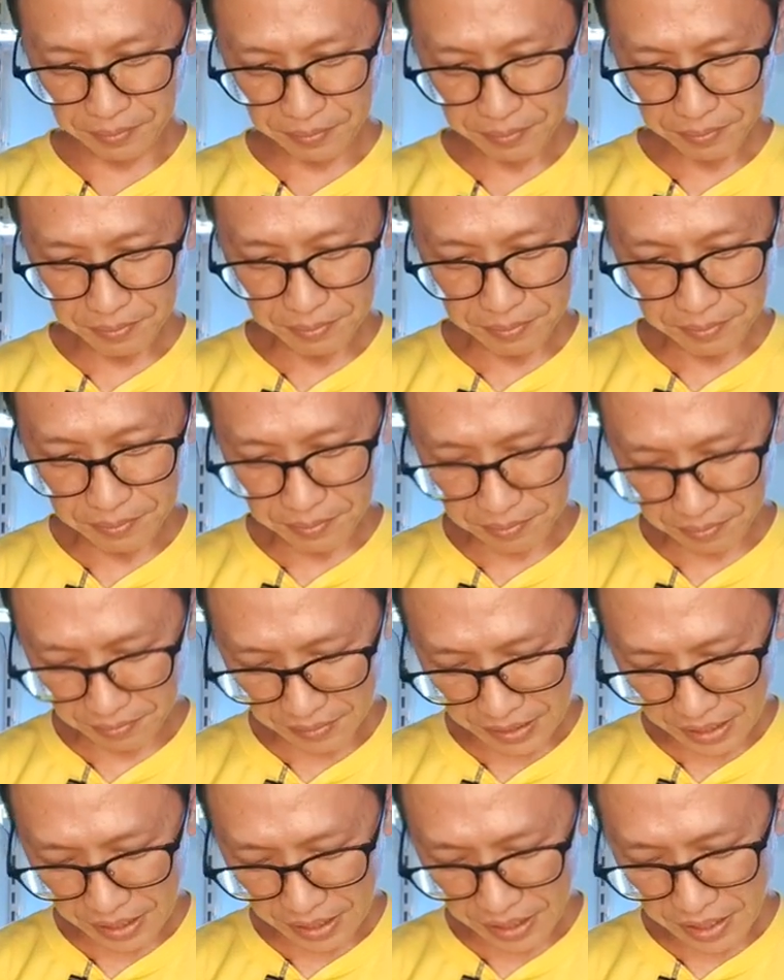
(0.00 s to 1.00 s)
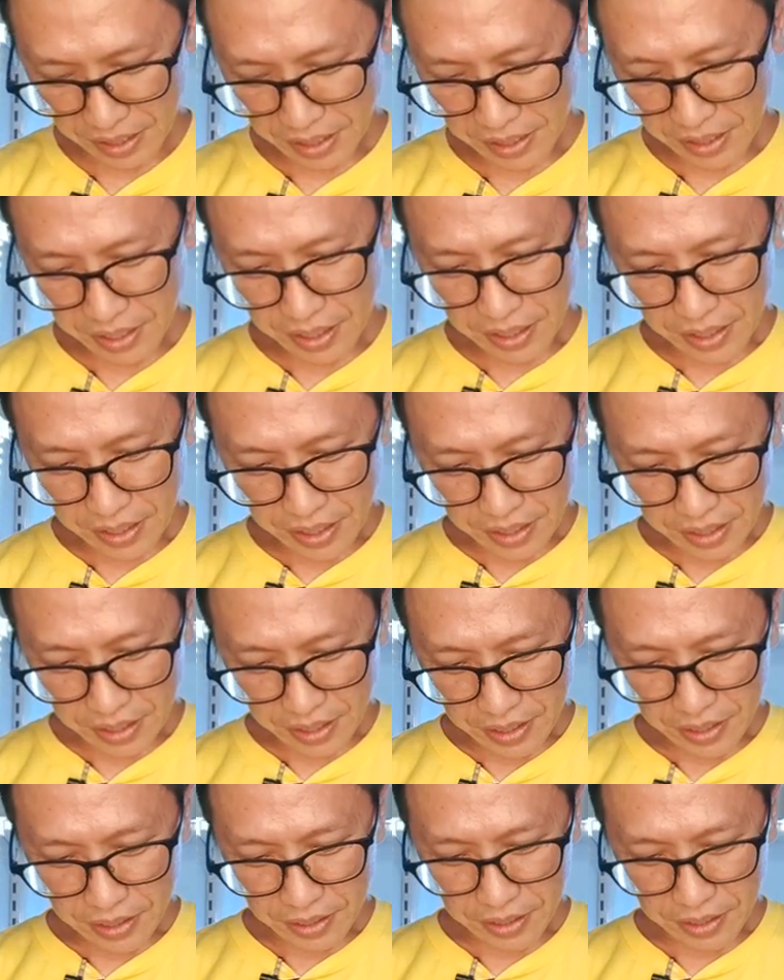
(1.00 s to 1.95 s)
[no speech]